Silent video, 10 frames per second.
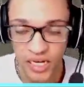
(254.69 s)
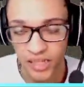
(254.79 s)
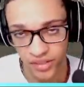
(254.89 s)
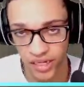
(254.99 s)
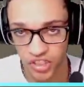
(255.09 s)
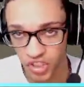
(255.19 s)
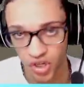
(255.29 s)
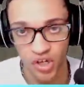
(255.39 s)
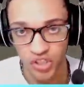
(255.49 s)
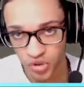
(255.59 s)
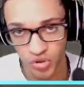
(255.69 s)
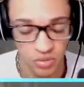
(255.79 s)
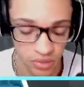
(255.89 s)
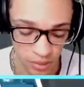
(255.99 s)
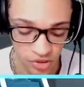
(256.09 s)
then it's gonna also do some
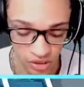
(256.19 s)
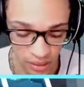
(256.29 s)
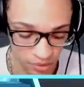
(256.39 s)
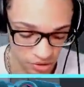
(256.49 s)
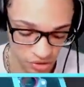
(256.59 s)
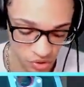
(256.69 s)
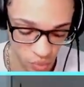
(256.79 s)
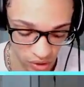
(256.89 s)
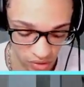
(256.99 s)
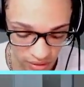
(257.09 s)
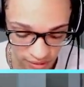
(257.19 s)
damage on that person as well.